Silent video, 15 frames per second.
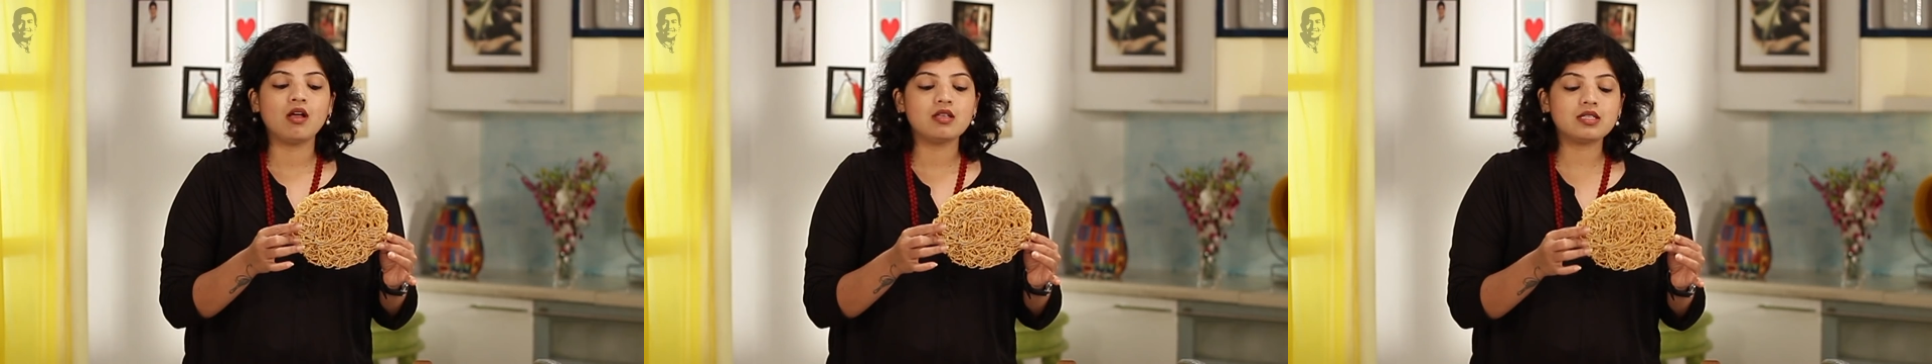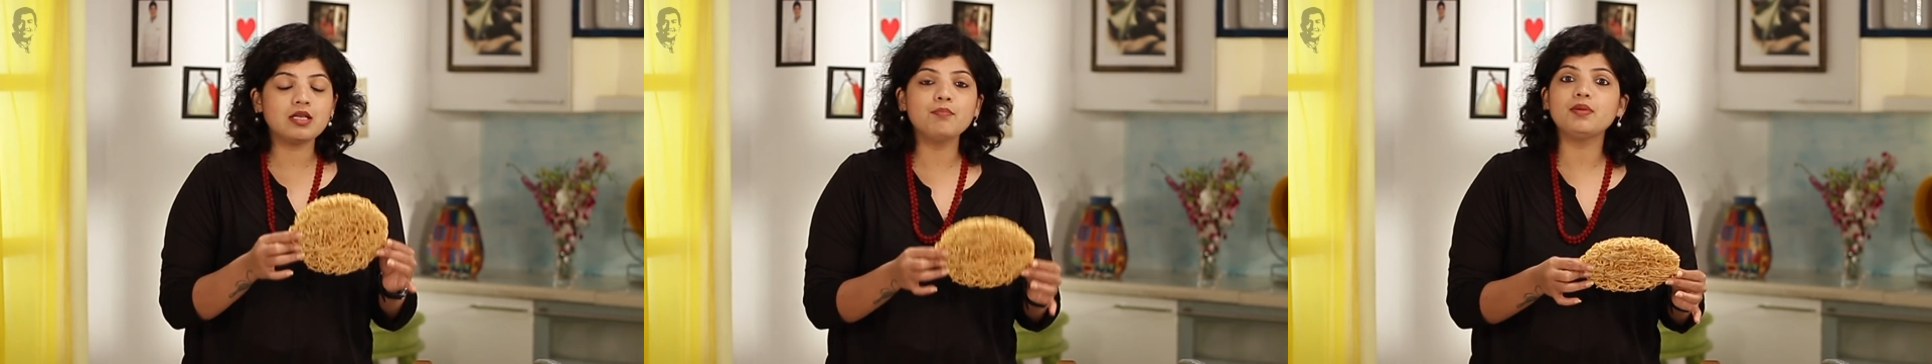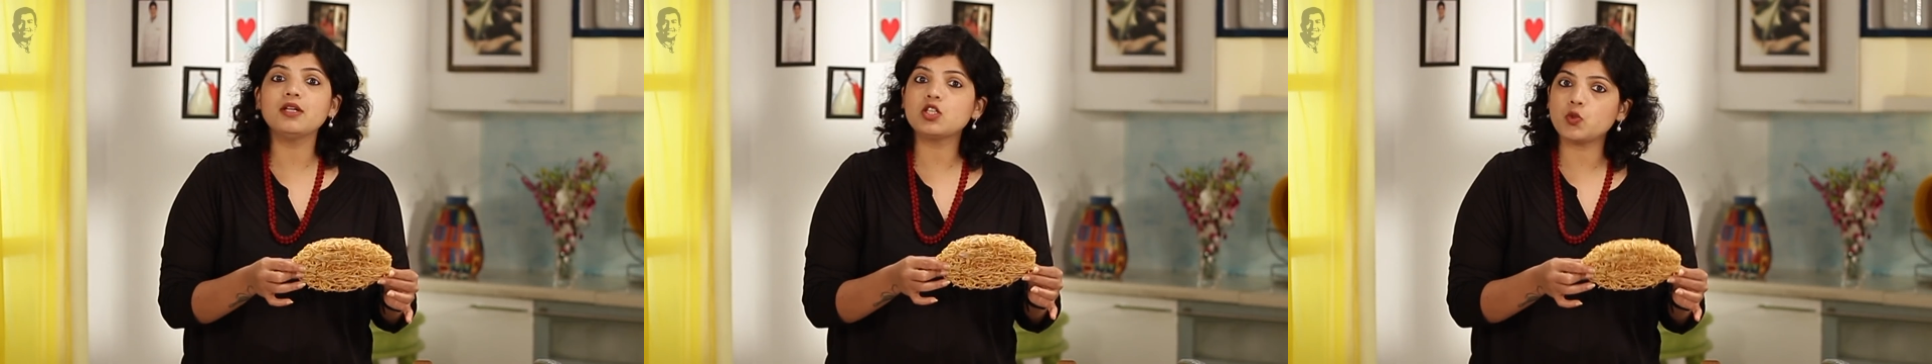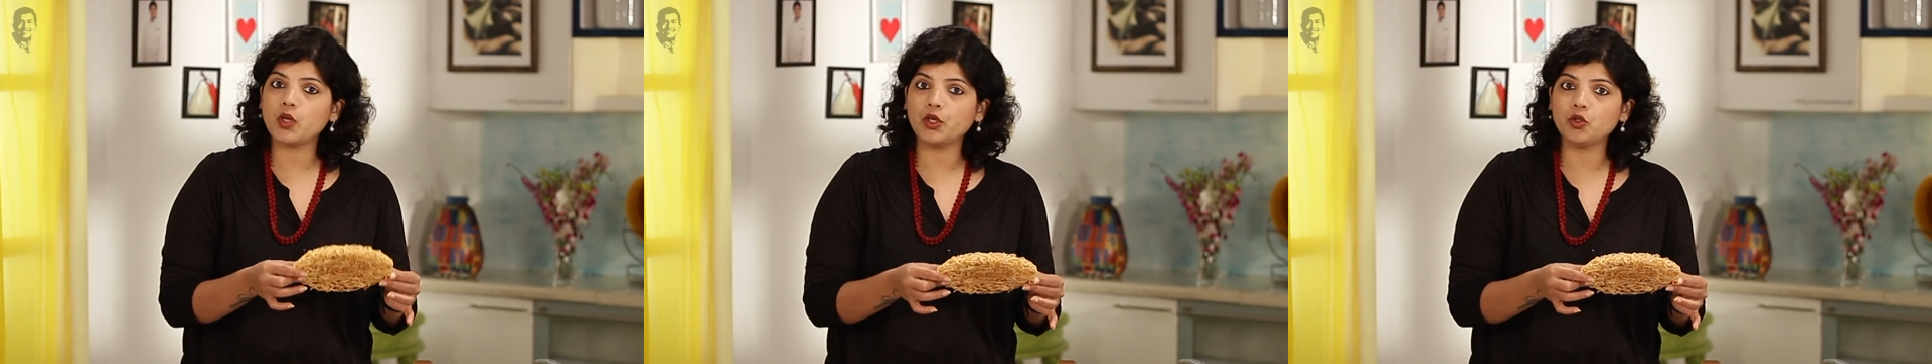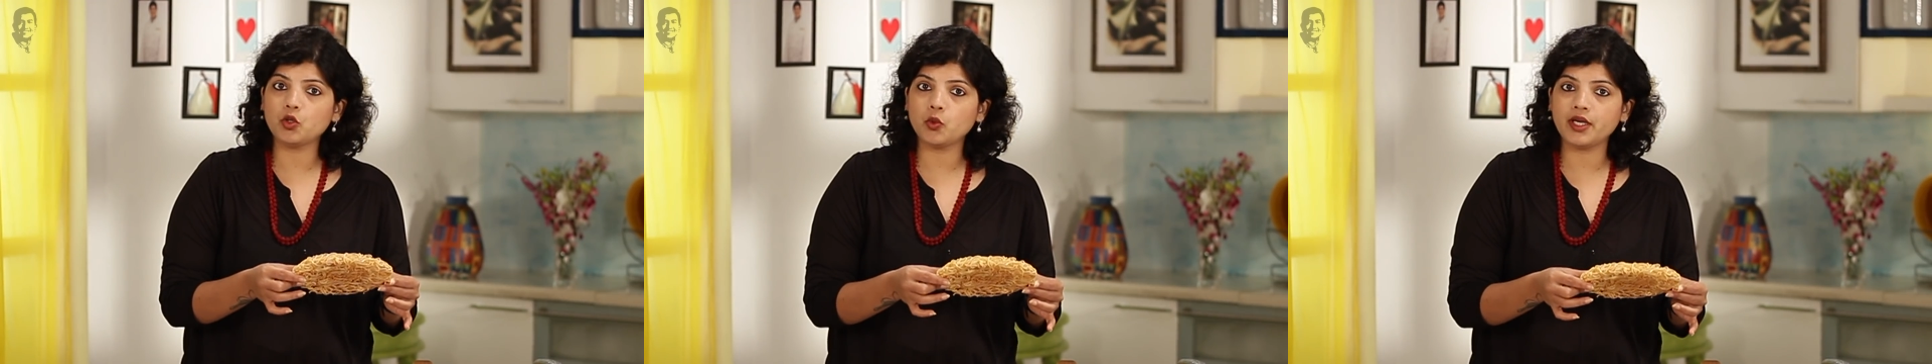simplest way
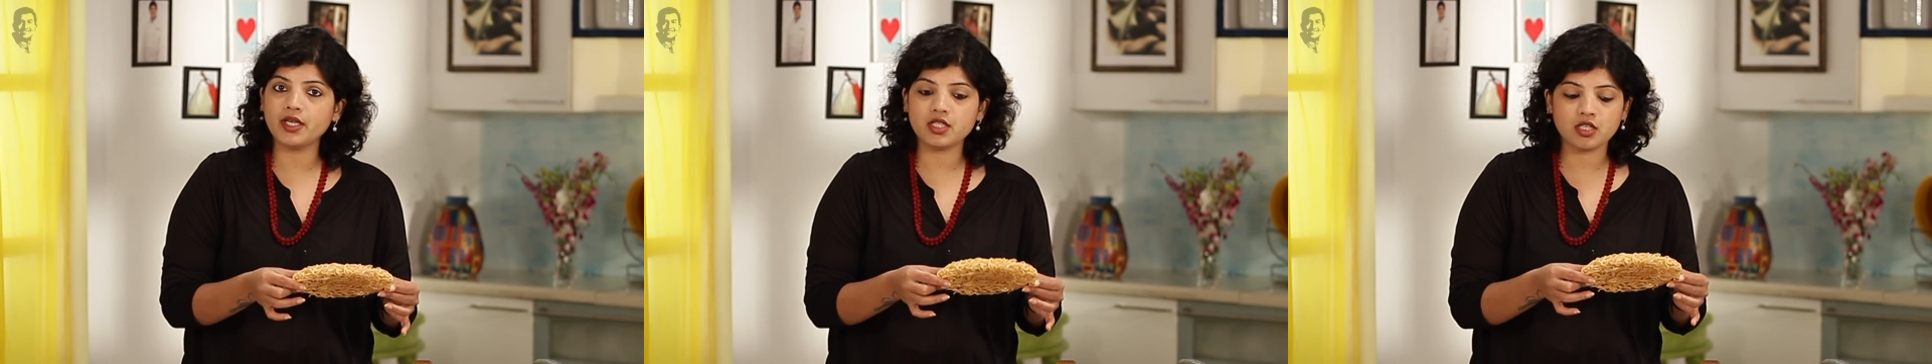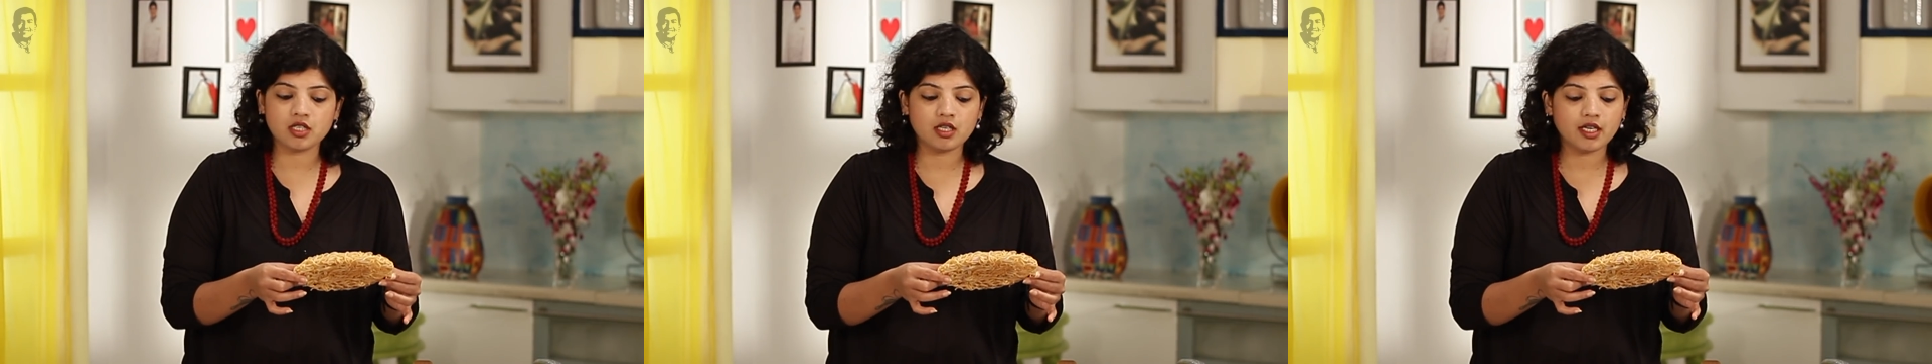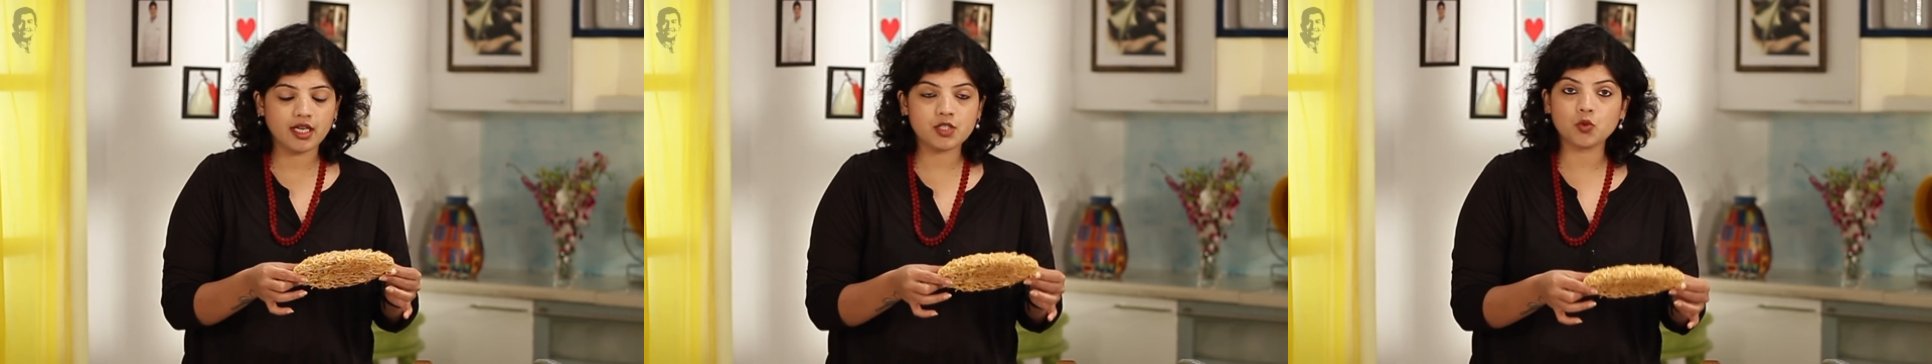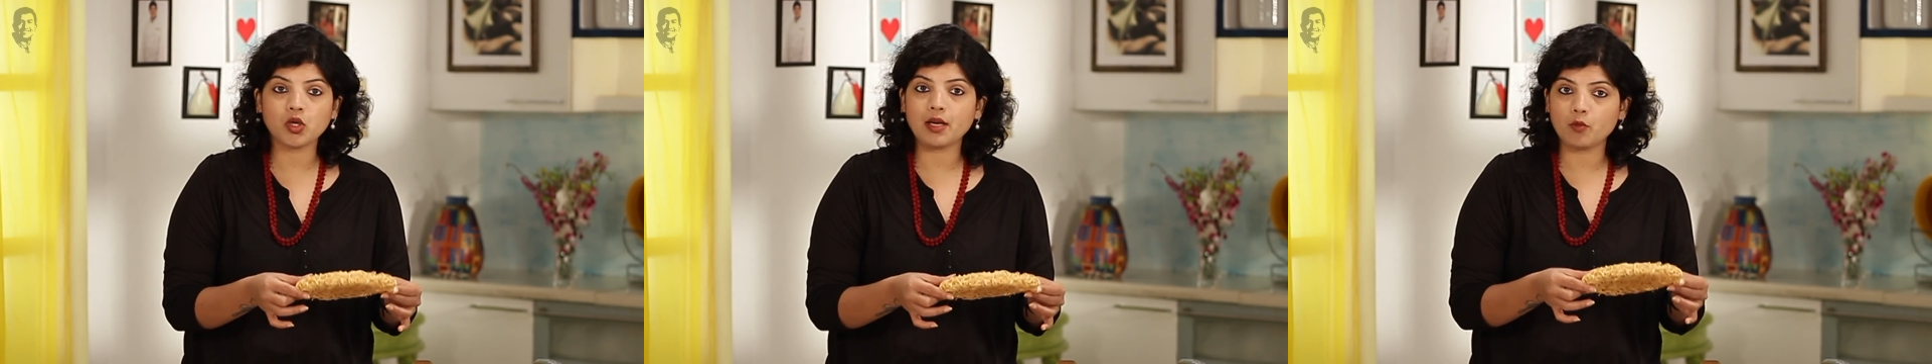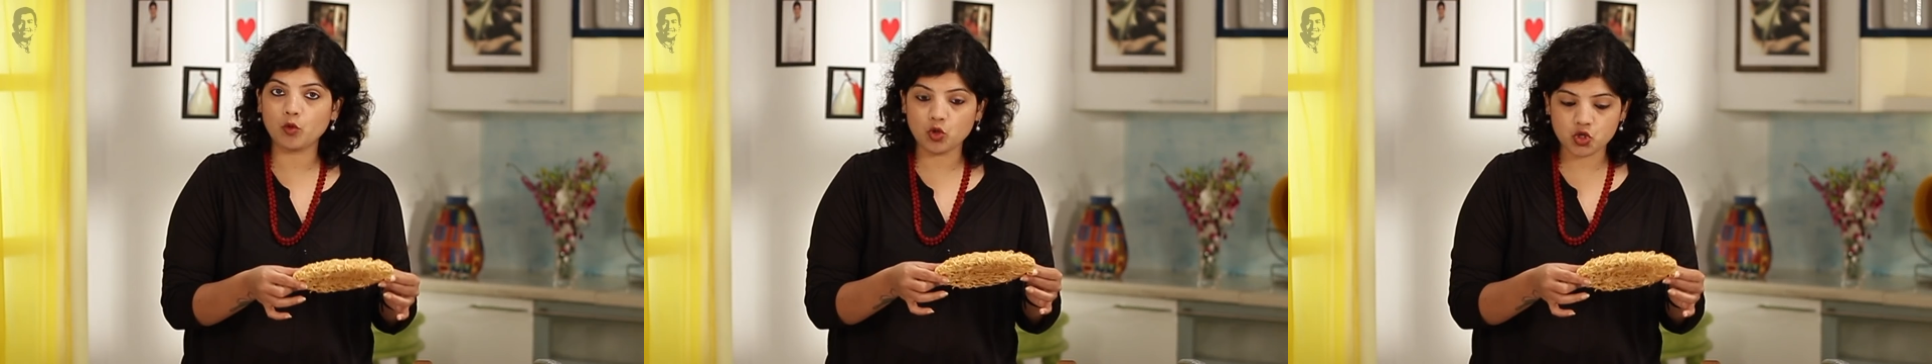to do it is
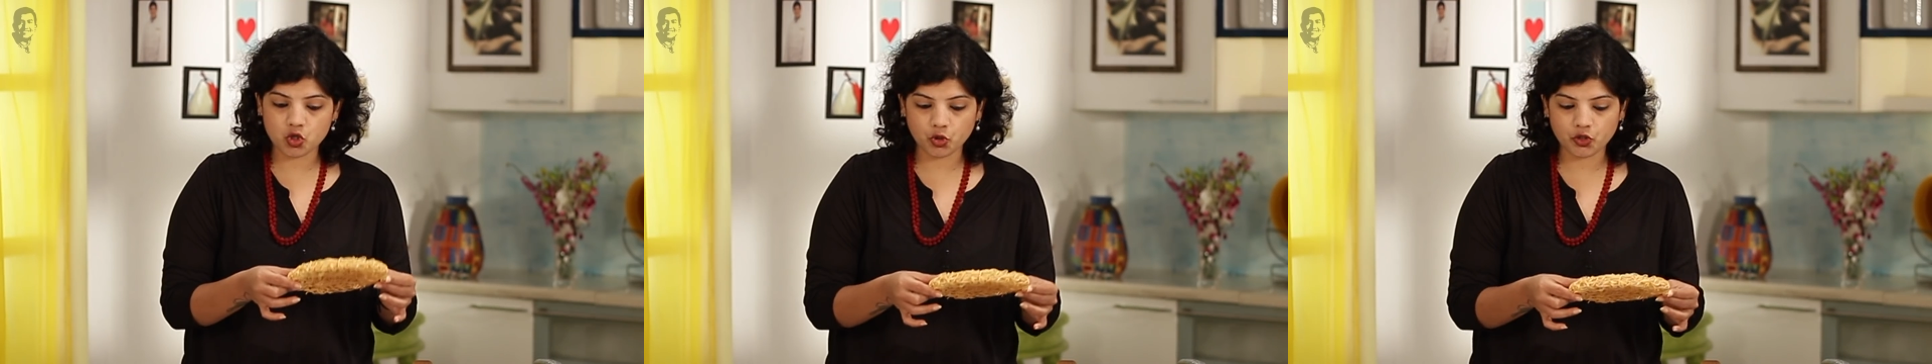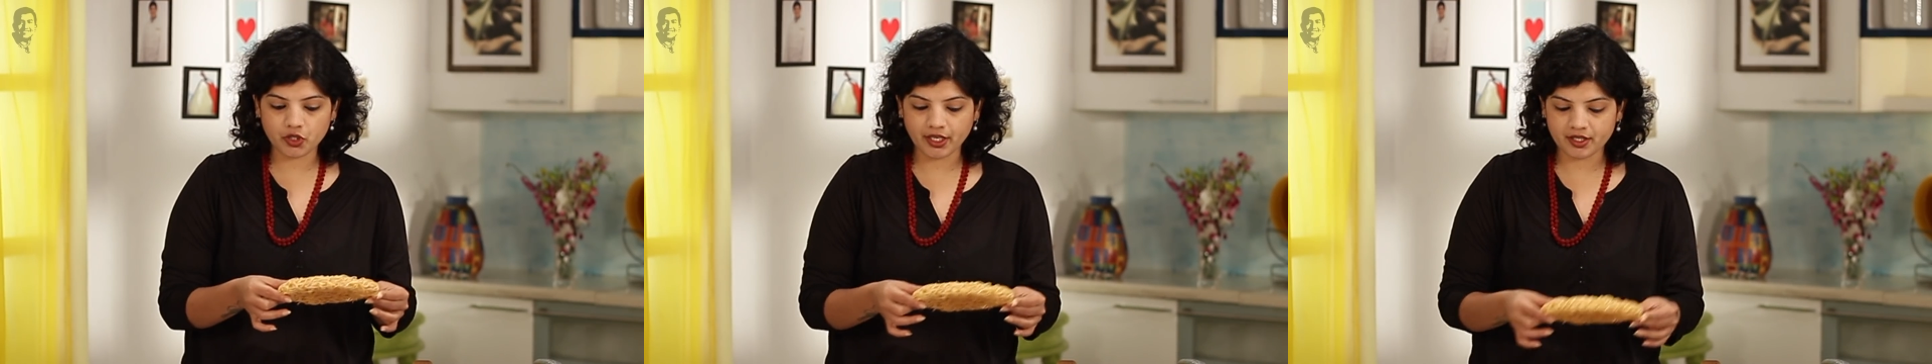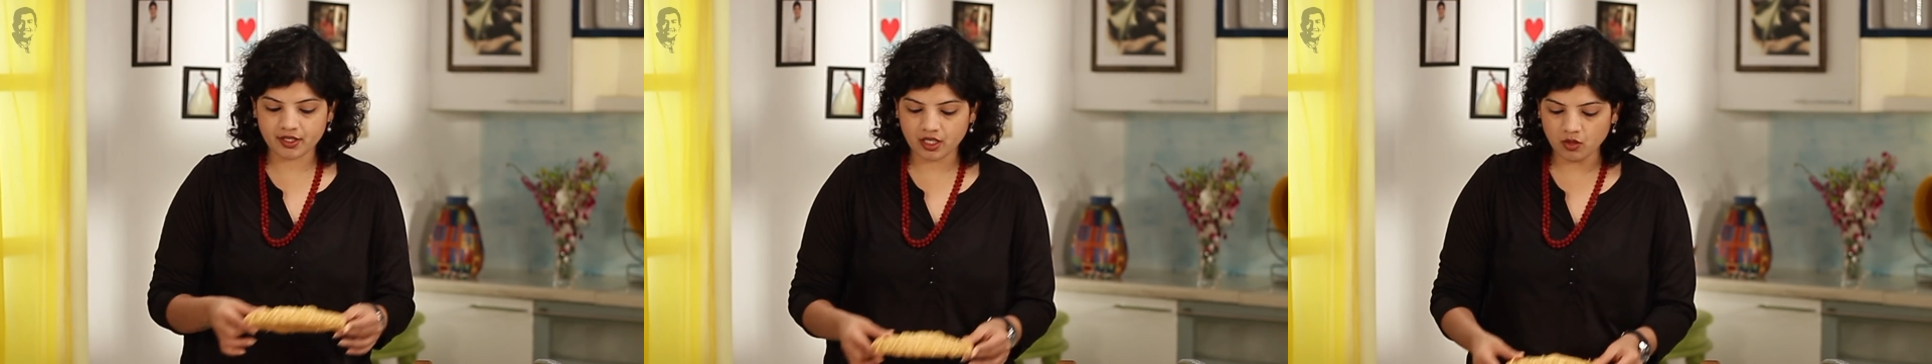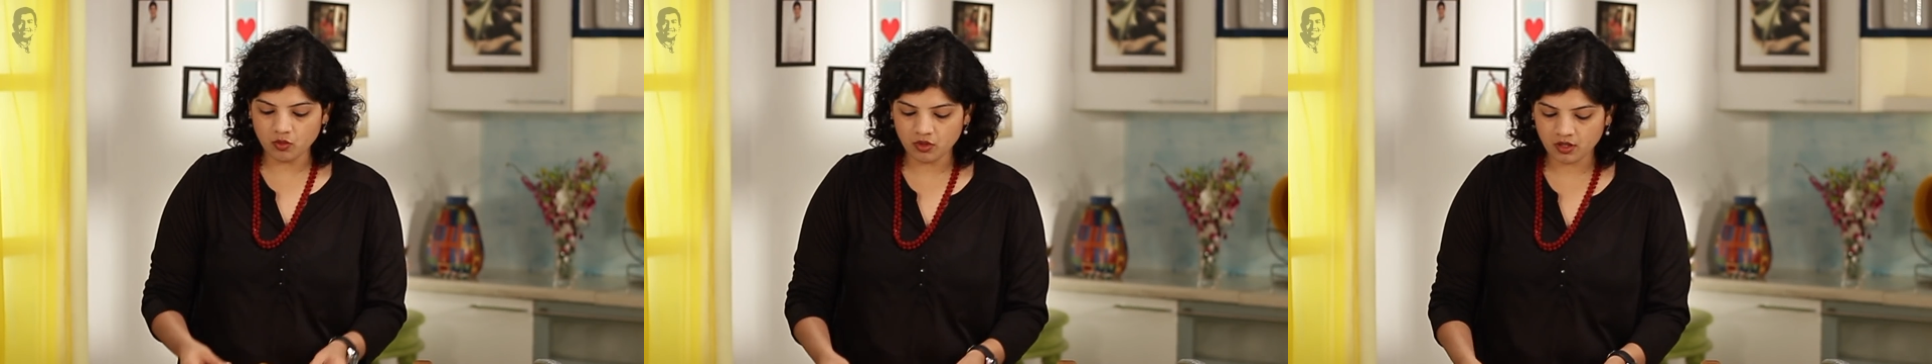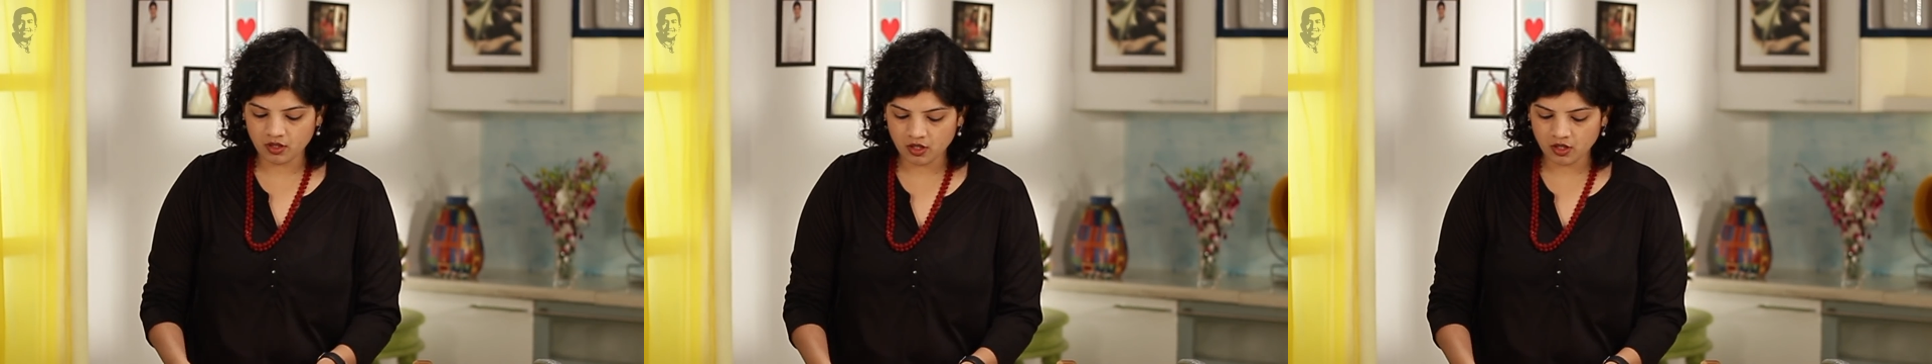what I'm going to show you right now.